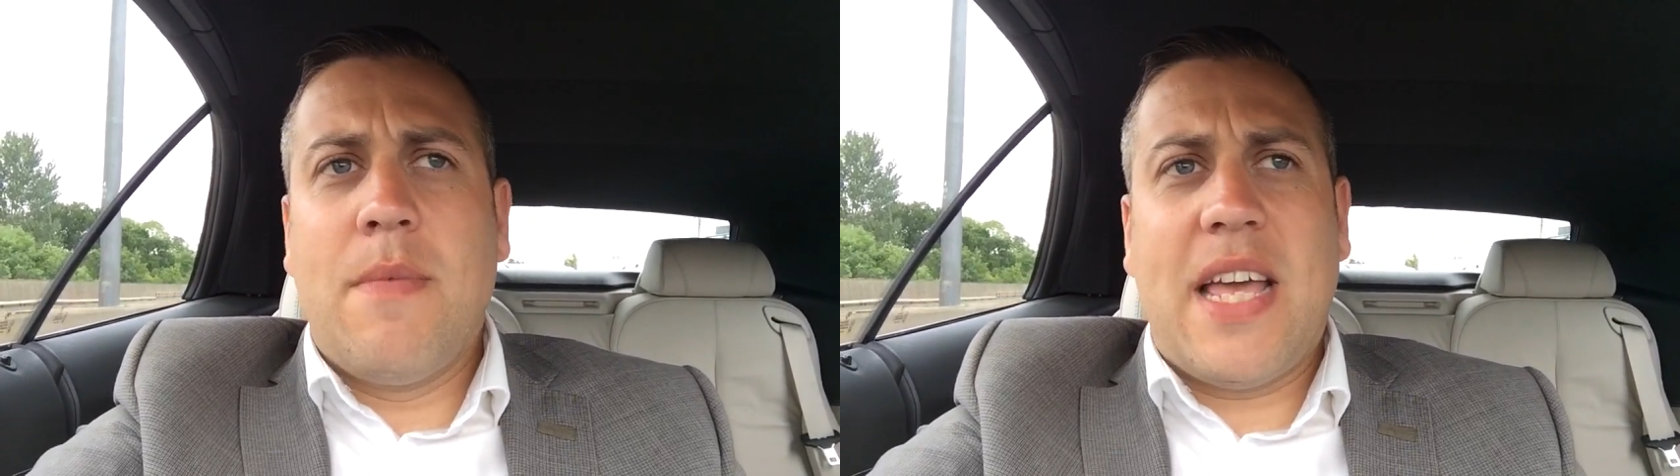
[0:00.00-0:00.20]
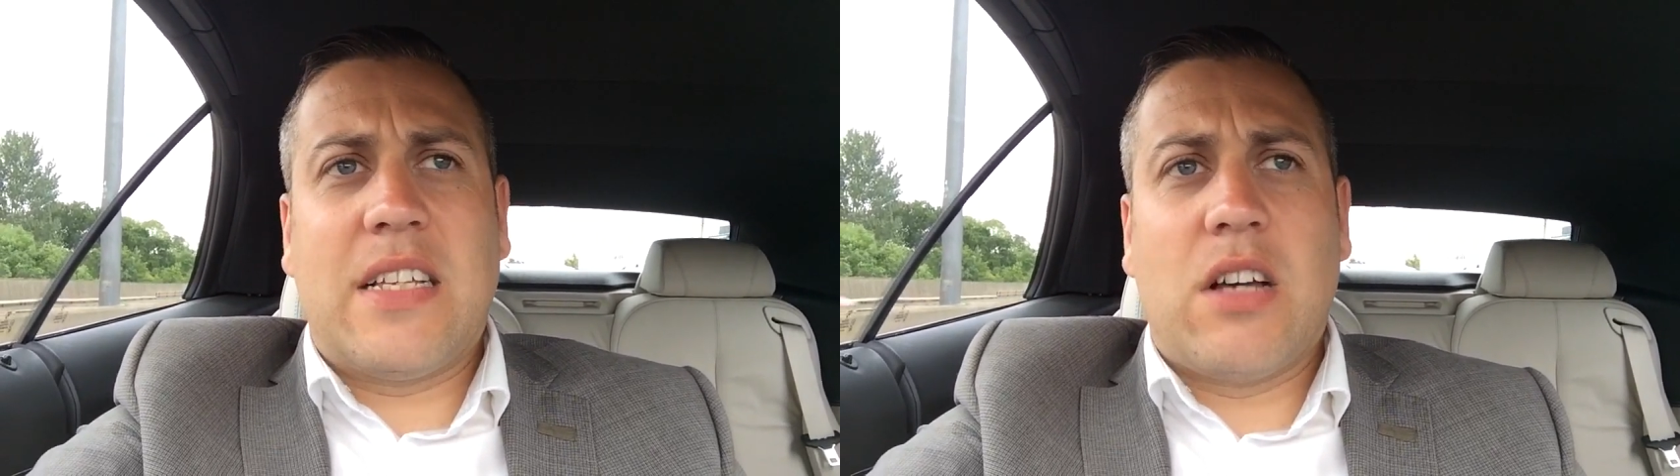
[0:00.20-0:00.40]

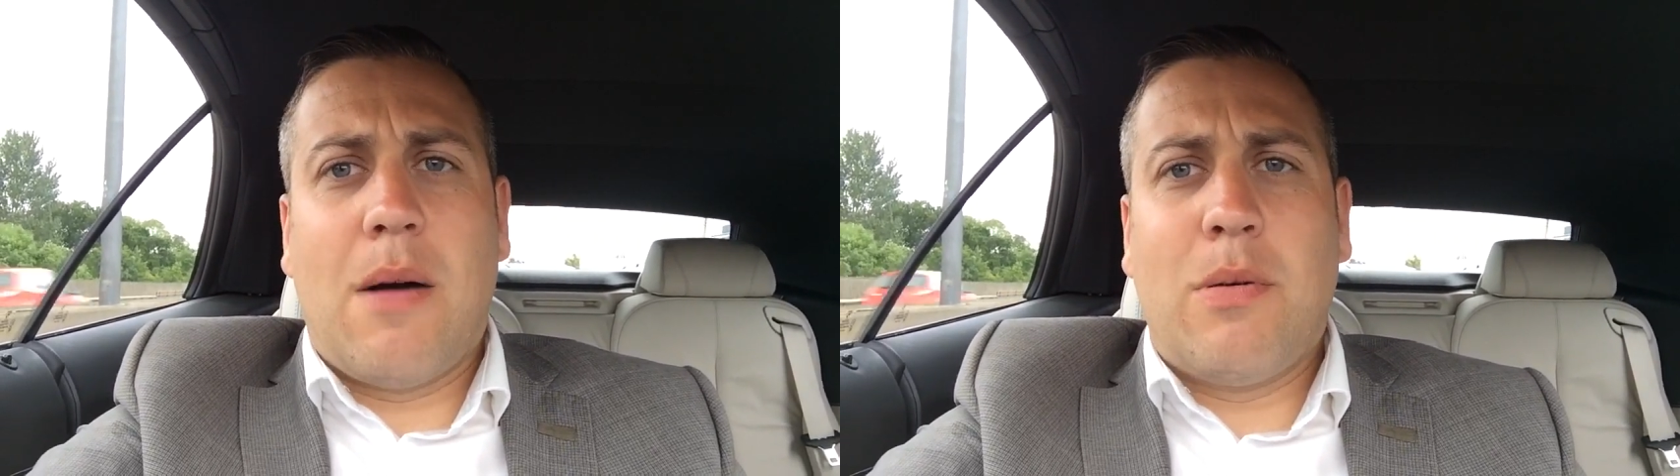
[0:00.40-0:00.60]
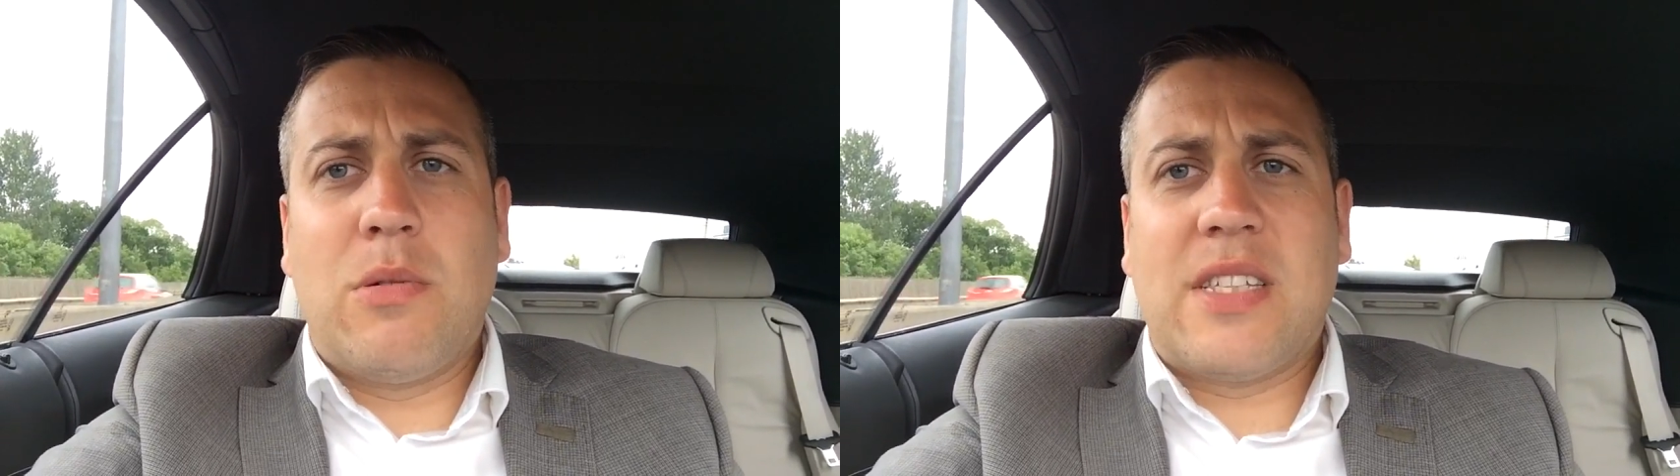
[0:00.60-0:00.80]

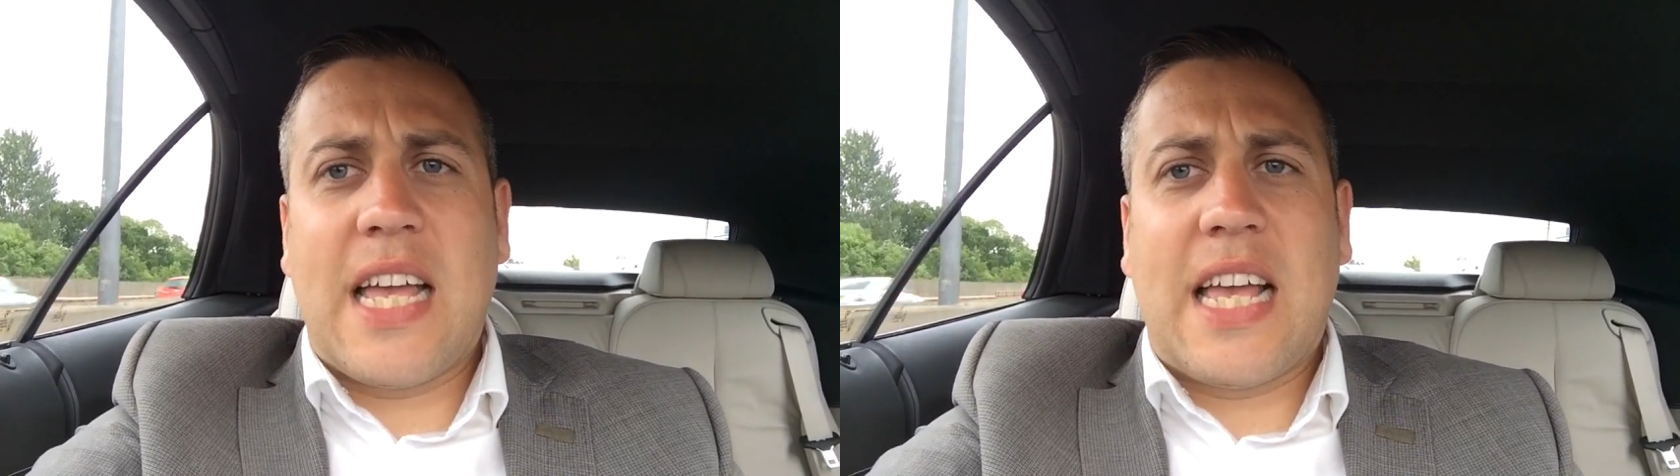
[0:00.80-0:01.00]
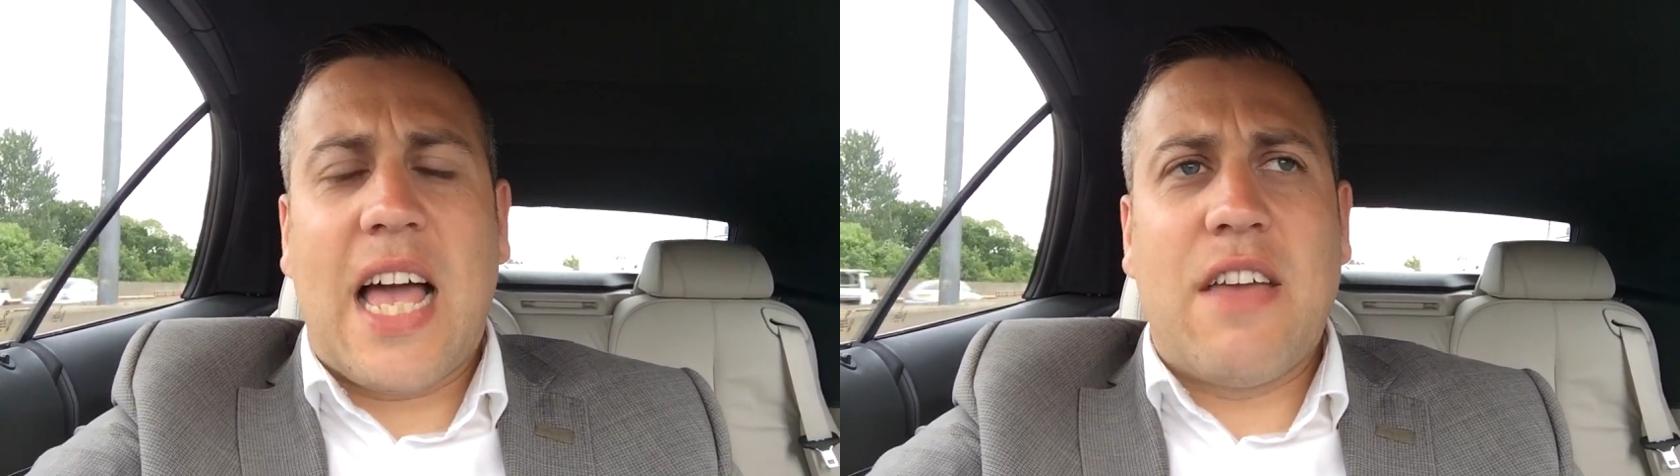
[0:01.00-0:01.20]
examples
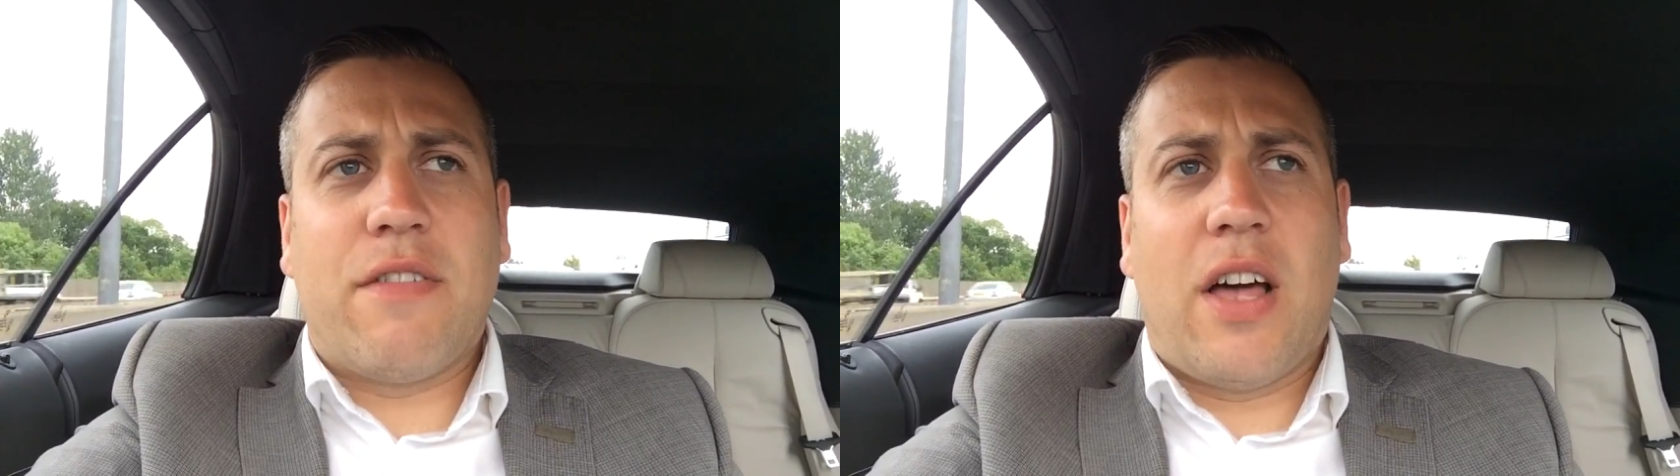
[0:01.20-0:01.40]
they gave,